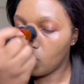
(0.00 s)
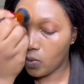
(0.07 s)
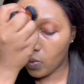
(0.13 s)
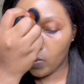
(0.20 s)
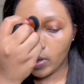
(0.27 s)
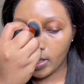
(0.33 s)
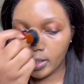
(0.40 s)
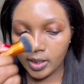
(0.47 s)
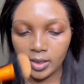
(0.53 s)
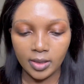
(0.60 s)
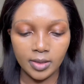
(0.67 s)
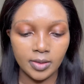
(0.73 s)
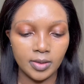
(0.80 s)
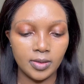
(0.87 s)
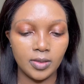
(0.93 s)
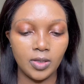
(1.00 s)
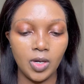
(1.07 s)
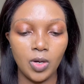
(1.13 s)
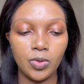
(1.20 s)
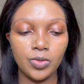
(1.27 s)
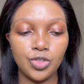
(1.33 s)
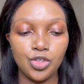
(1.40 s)
one
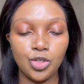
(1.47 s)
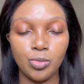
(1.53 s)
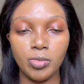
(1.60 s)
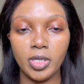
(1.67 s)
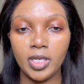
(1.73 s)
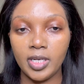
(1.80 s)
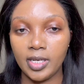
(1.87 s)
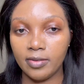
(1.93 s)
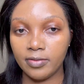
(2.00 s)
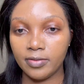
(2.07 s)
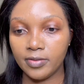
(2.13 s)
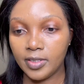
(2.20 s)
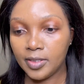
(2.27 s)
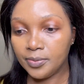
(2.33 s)
coat should be enough.